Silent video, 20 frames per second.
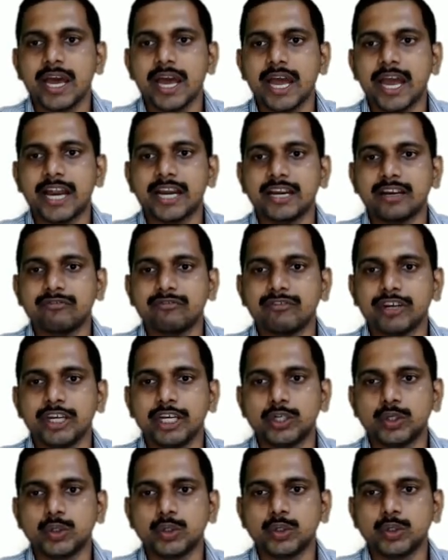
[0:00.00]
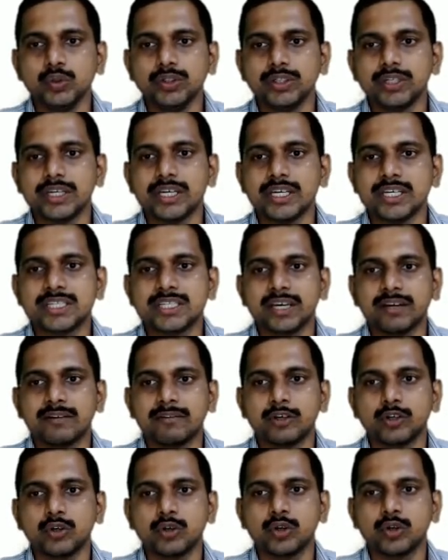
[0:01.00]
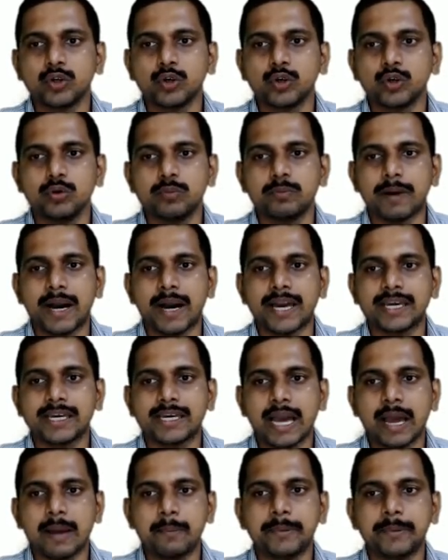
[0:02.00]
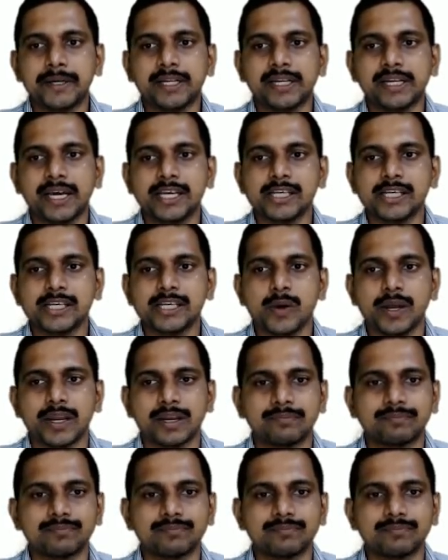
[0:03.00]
and V2 is equal to Q by capital H1.